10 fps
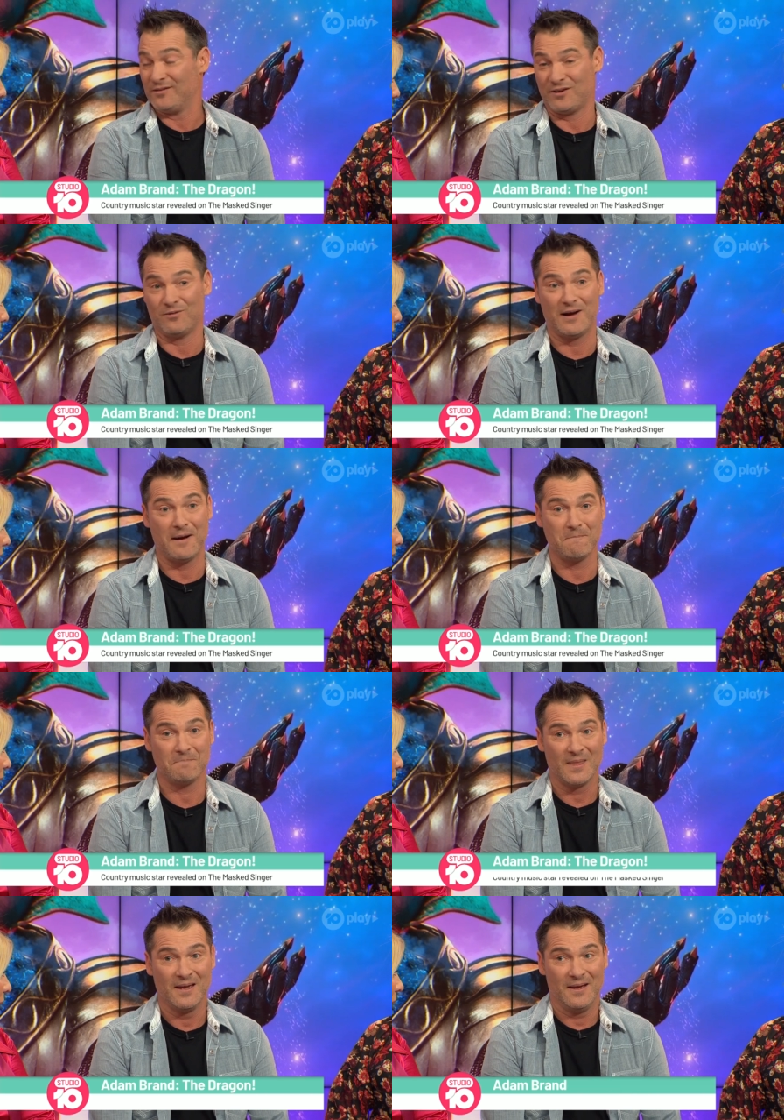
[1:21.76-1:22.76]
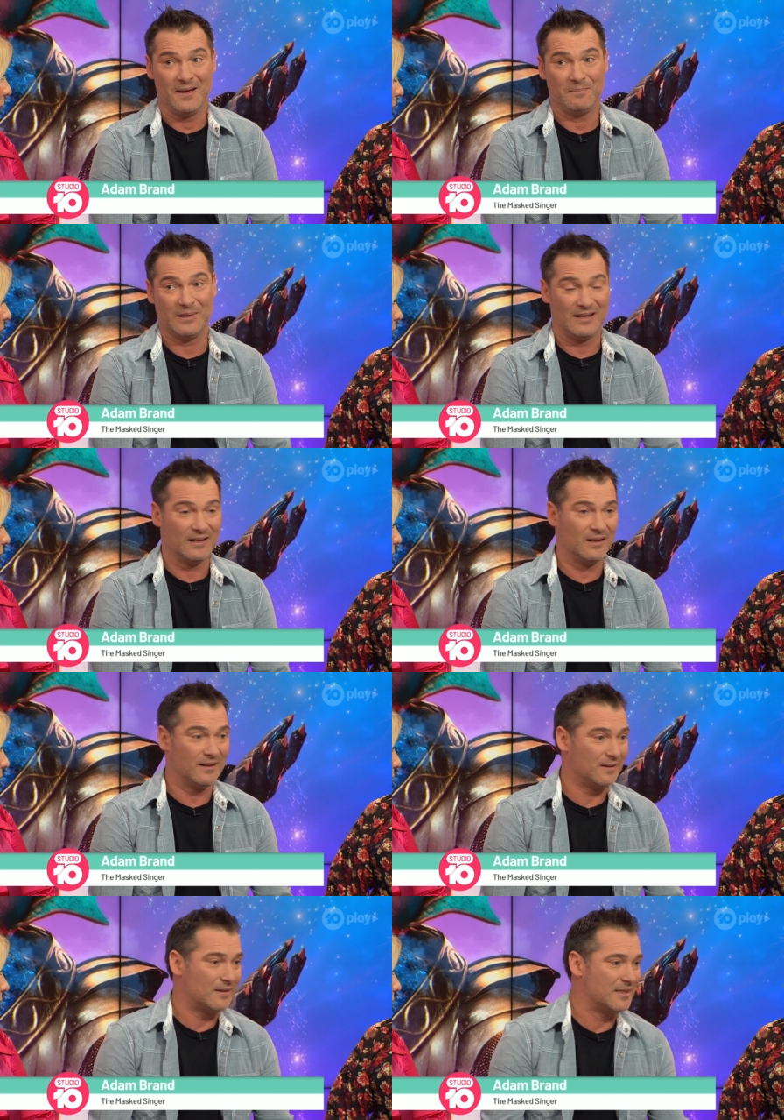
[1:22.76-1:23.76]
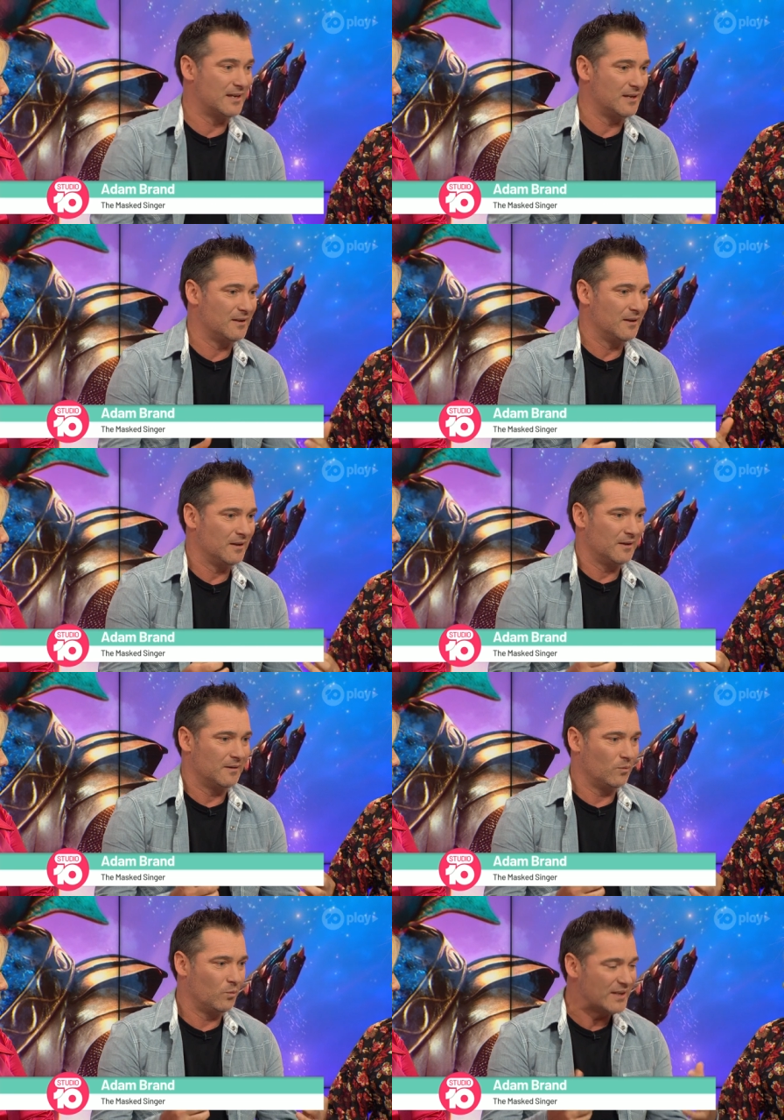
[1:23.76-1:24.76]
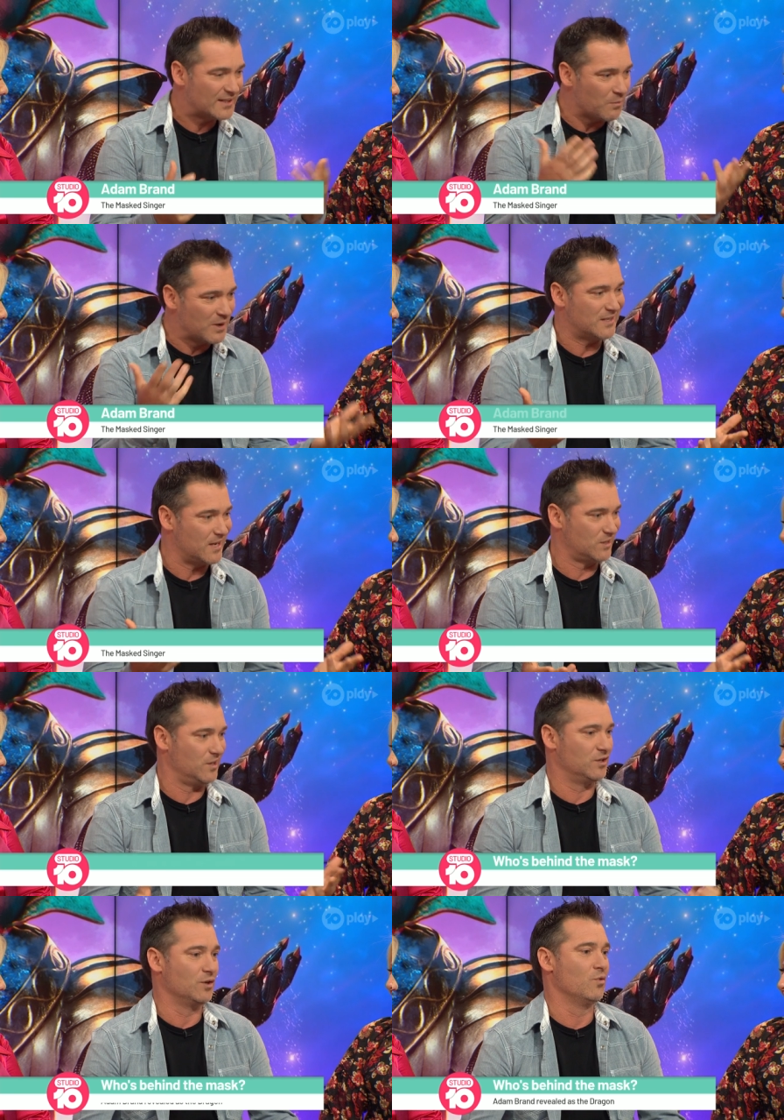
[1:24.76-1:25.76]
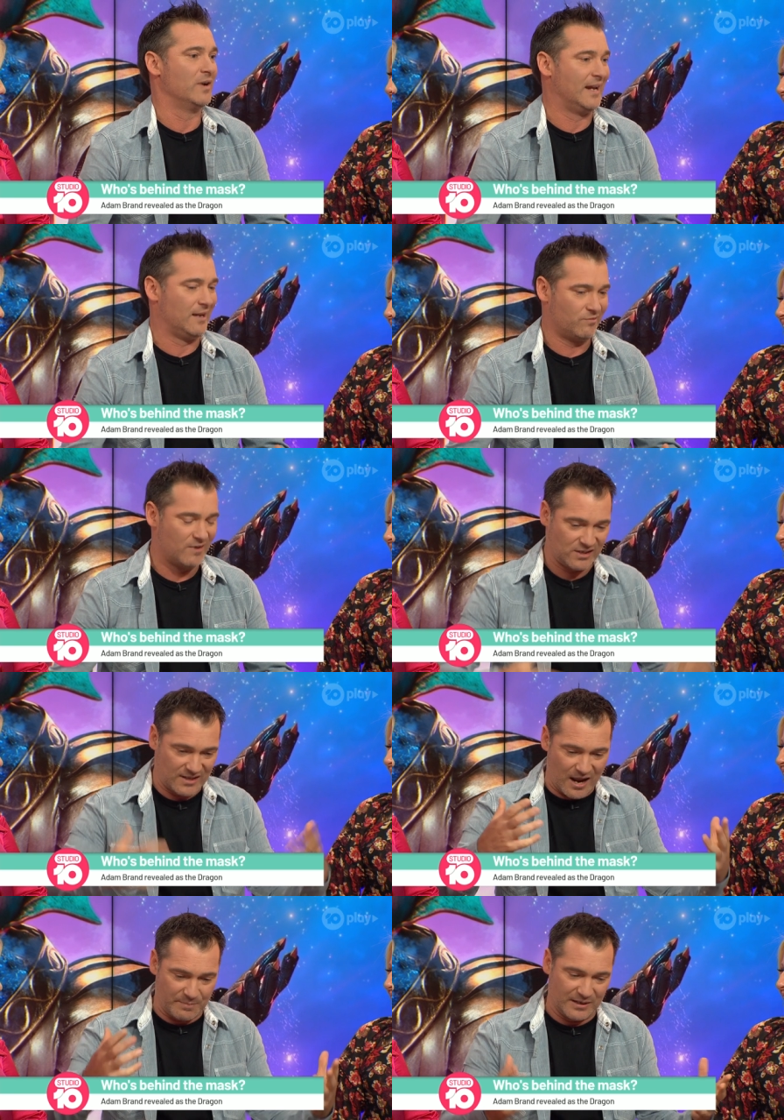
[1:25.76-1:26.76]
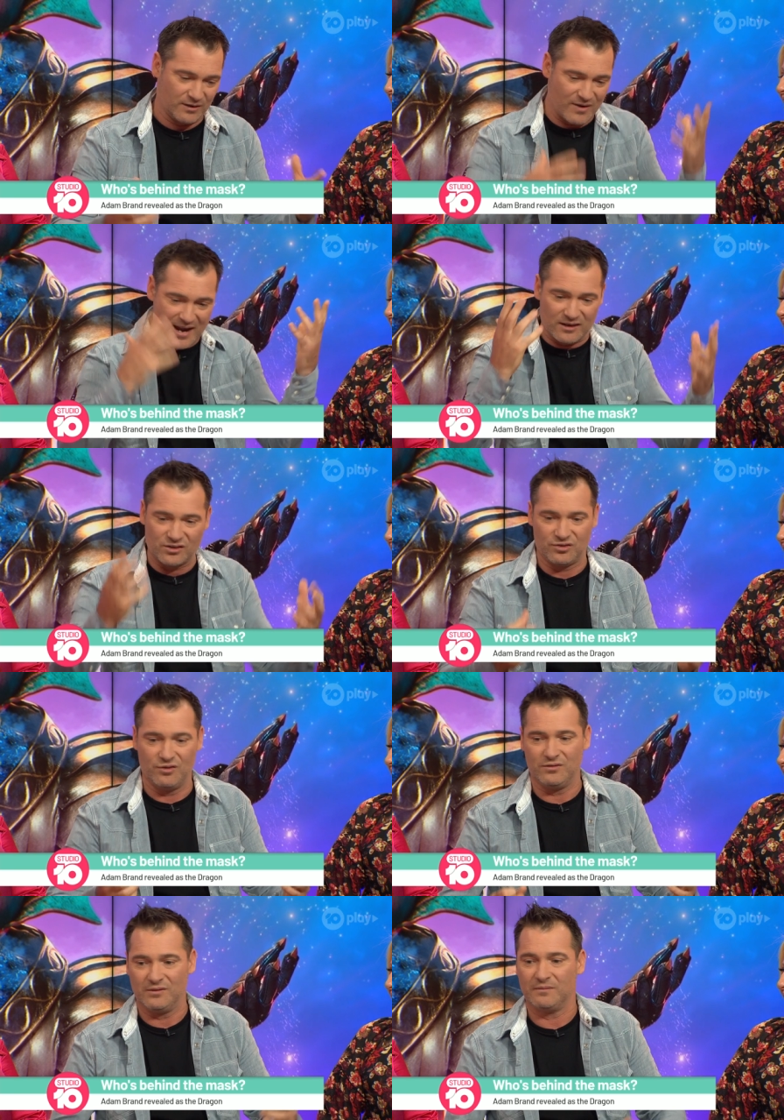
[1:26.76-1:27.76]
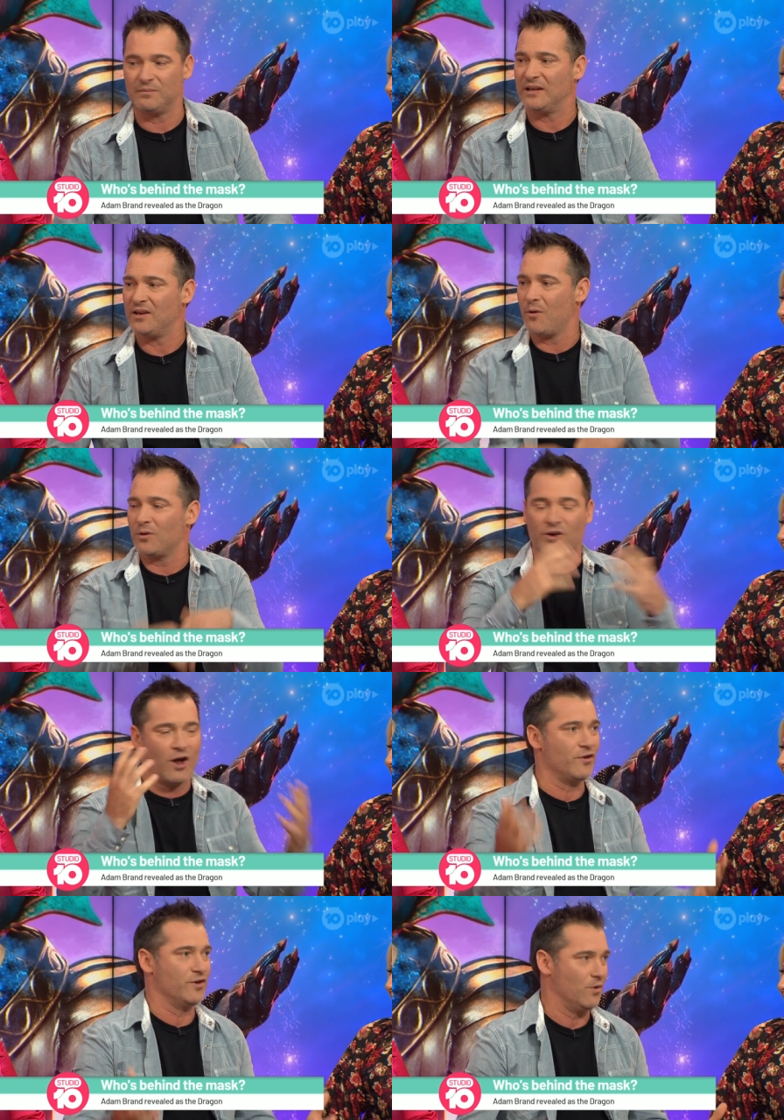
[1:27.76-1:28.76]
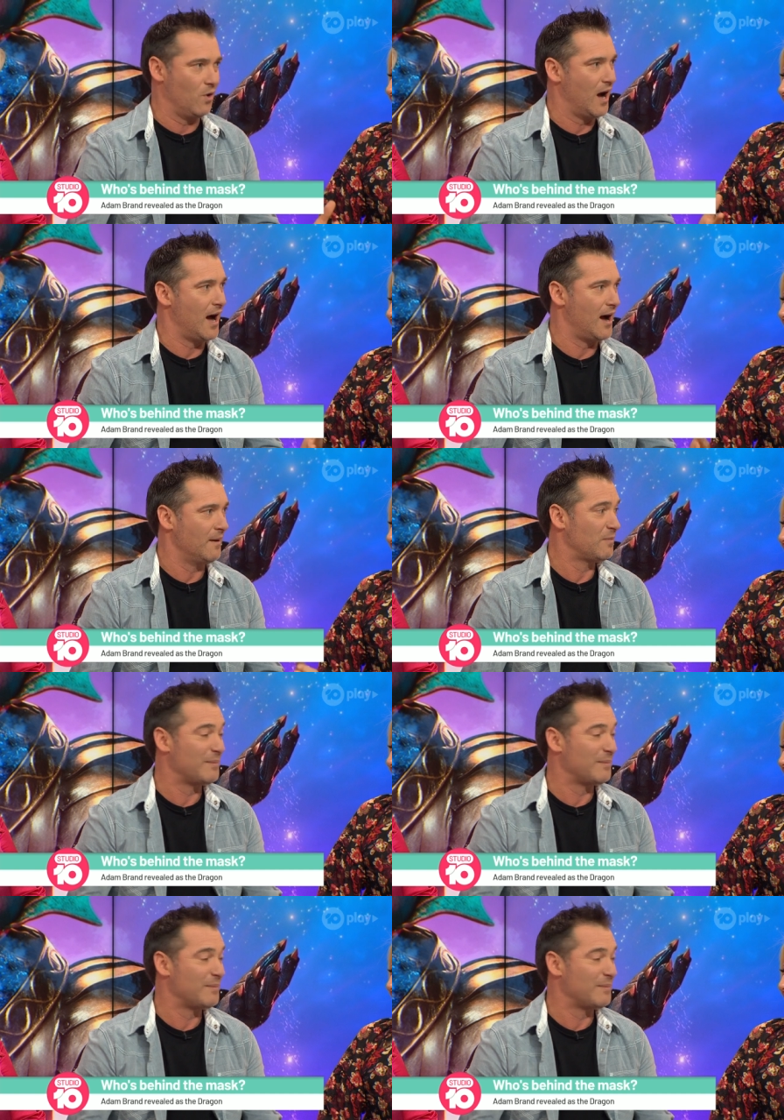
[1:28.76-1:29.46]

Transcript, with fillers: So, um, but the when someone says to you, do you want to get dressed up in a dragon suit and, and no one will know who you are?